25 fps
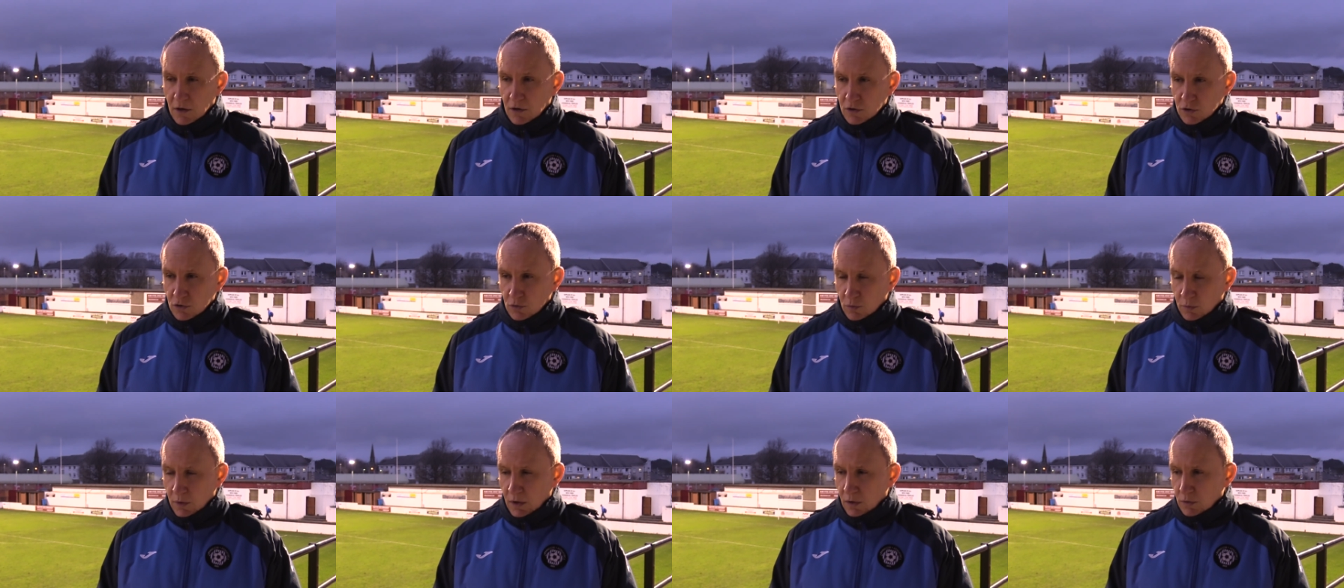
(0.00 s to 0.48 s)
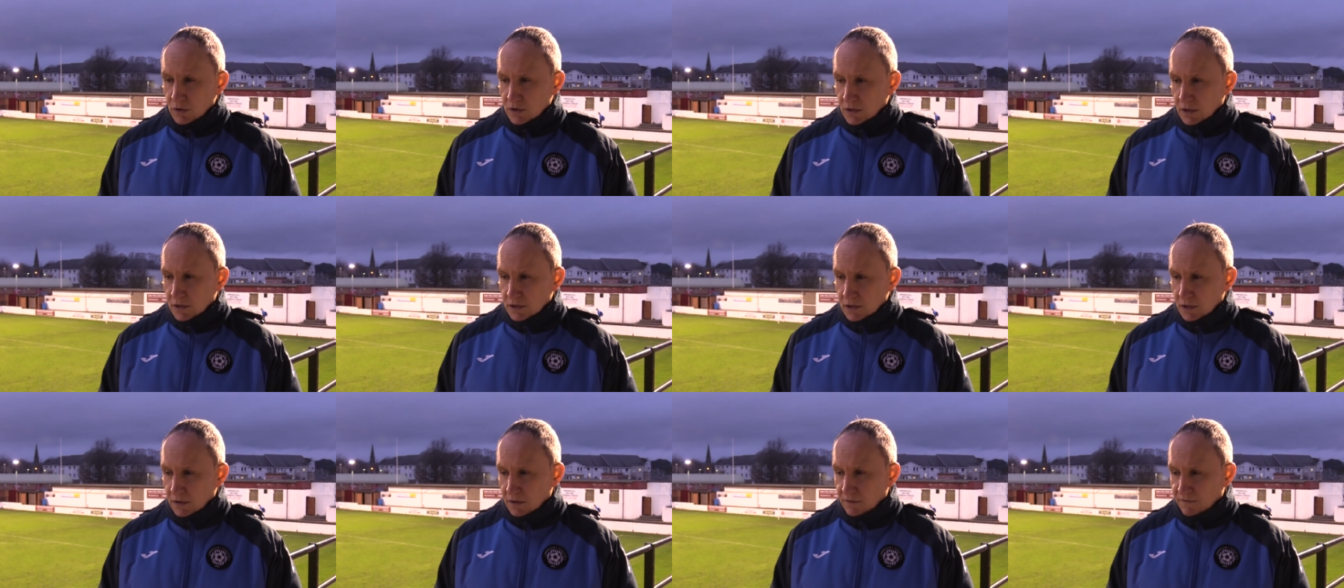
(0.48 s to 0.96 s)
So whilst
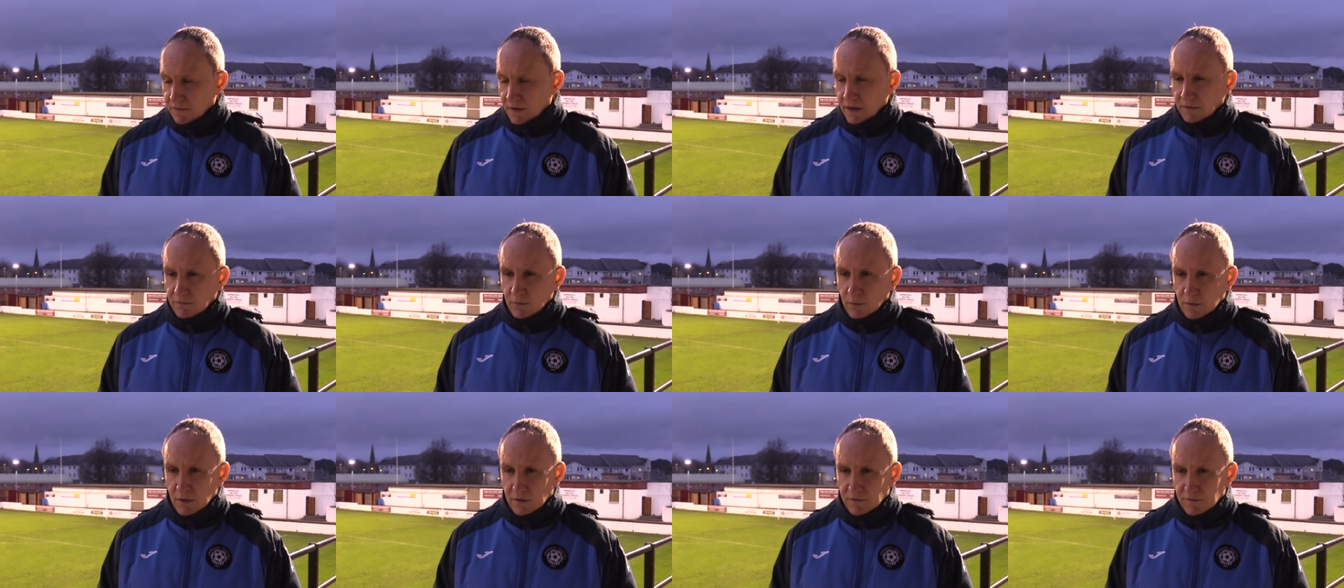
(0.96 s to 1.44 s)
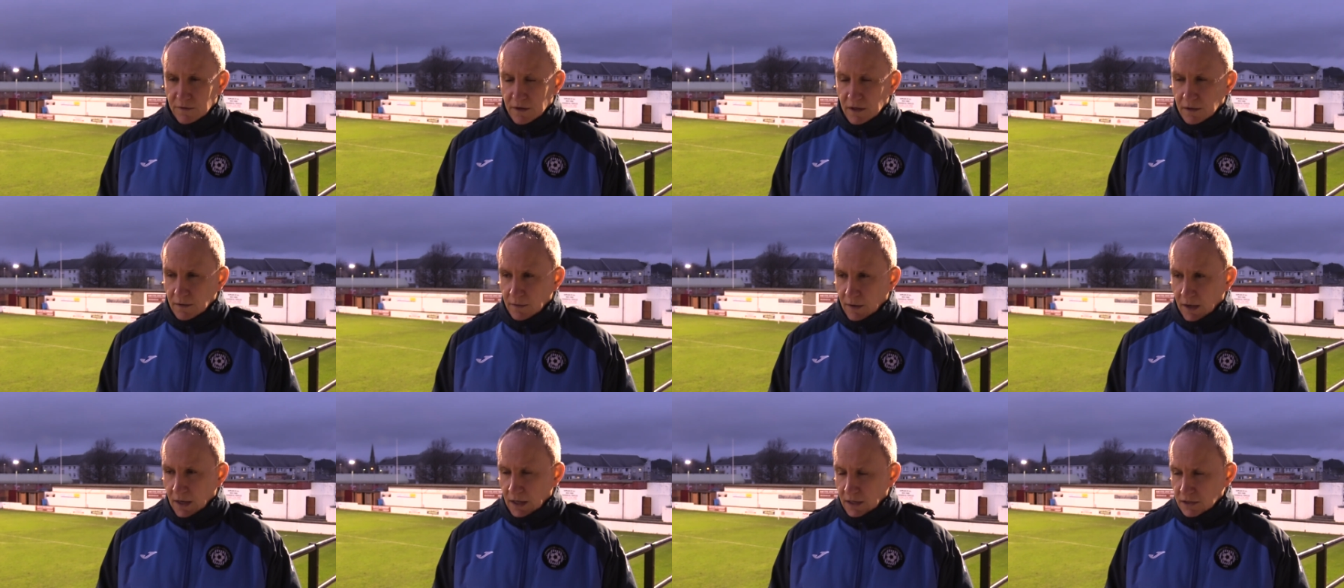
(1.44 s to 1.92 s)
it's a 5-0 defeat,
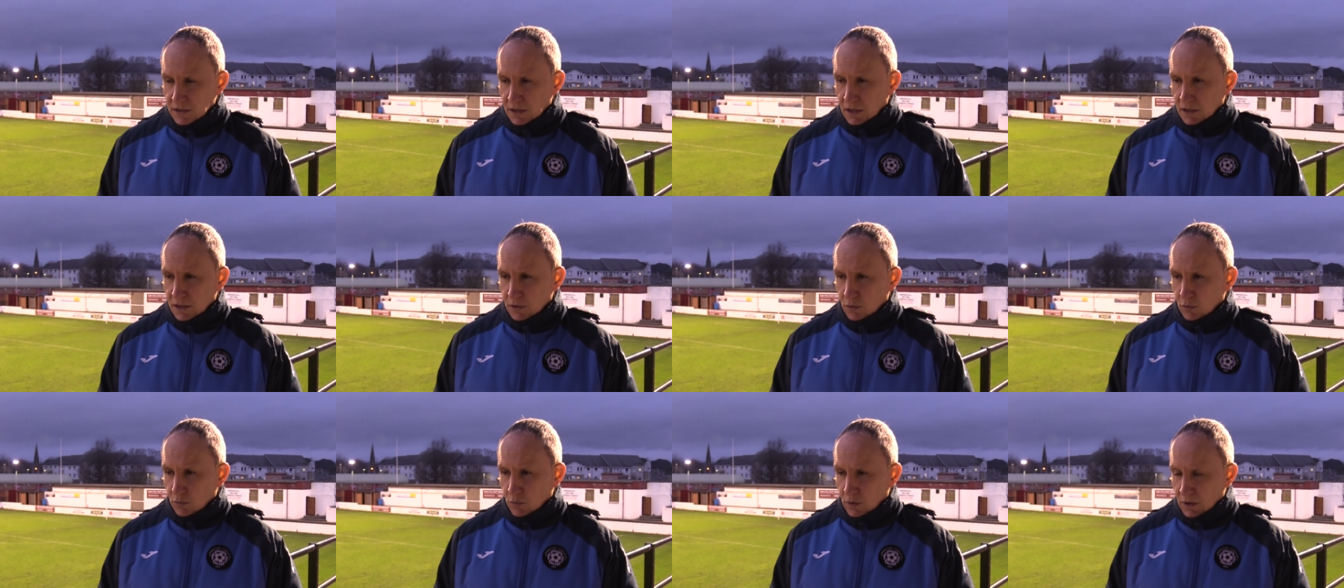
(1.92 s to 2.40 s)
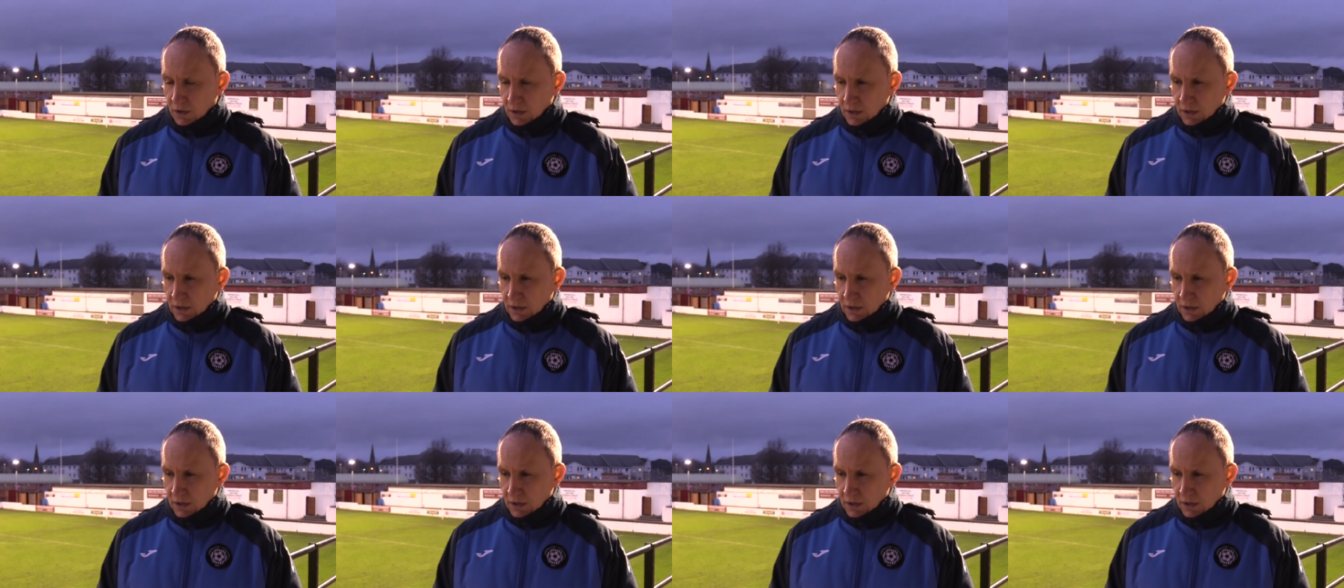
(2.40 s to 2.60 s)
and it's a real,